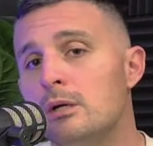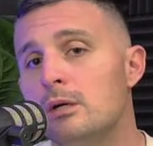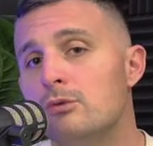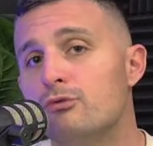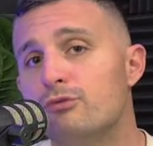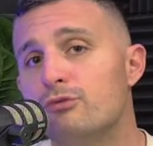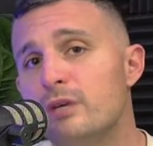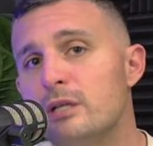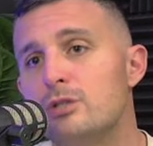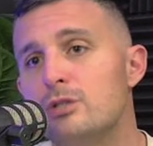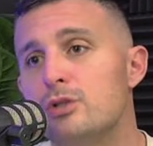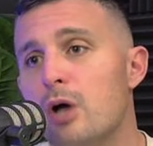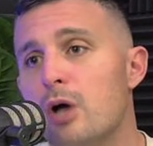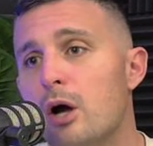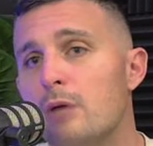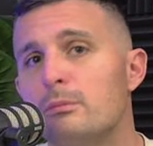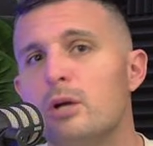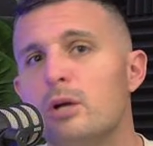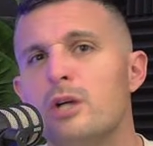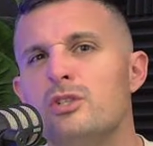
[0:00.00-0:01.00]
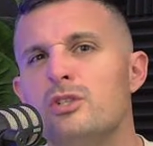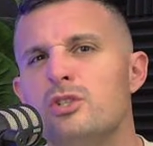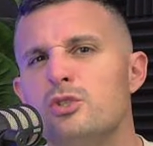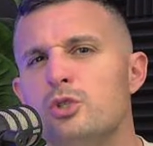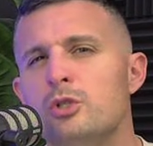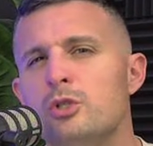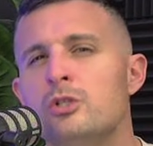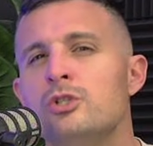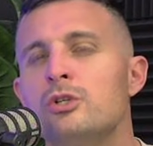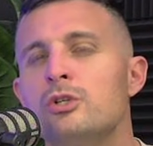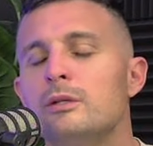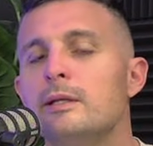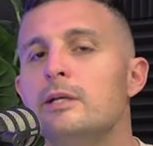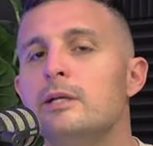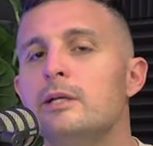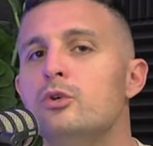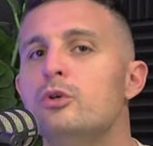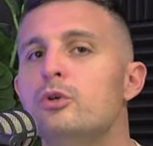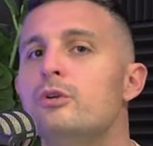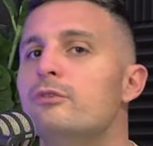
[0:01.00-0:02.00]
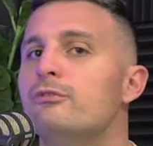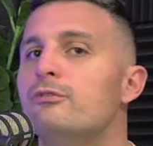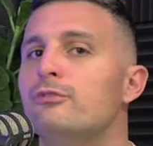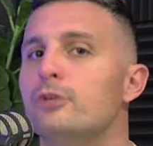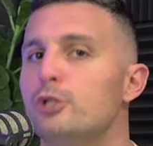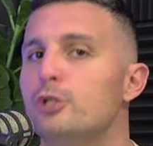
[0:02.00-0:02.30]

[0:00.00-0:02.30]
fixed home loans are usually good for